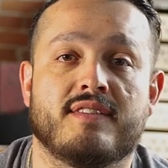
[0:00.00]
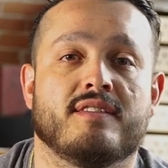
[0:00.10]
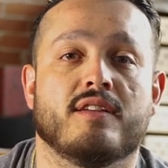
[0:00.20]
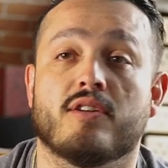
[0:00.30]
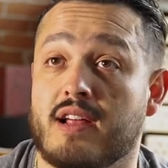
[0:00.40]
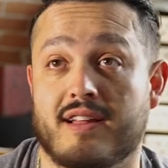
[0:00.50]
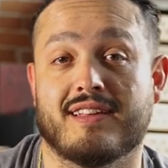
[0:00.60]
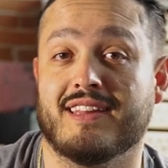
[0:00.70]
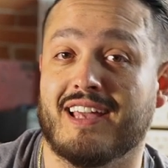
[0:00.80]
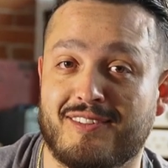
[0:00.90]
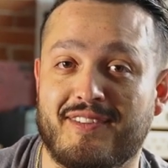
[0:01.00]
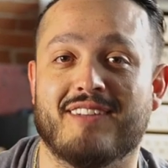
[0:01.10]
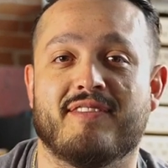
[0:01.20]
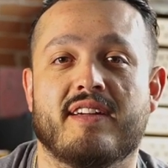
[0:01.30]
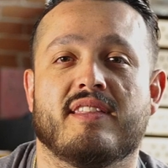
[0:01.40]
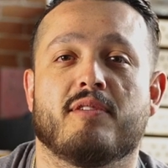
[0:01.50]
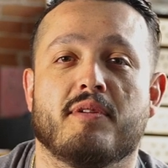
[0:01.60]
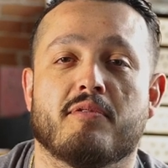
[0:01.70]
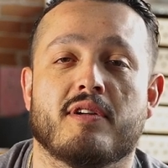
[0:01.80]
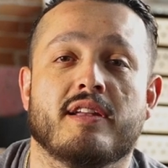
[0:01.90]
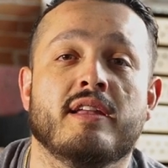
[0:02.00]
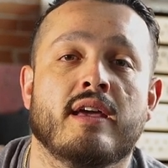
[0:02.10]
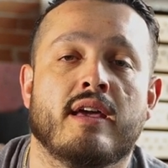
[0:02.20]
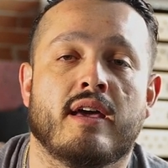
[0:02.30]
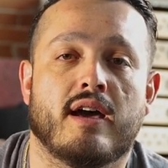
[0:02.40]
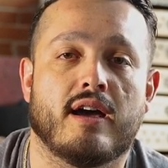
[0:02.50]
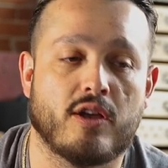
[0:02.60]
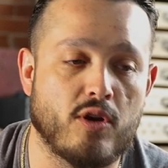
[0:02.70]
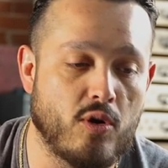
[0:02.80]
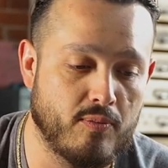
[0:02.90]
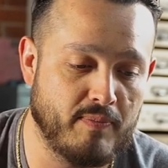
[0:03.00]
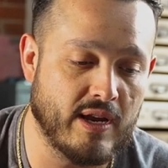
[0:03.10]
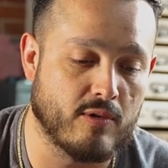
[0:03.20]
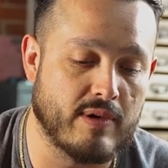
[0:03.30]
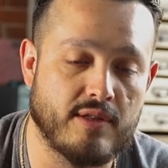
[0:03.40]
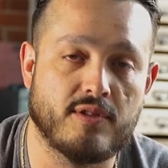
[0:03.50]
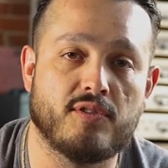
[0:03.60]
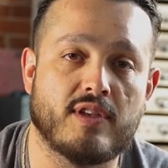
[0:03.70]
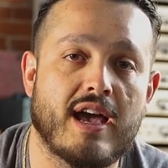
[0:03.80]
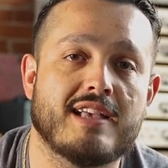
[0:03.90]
kind of like the Elevate event that we run. Go be around those guys,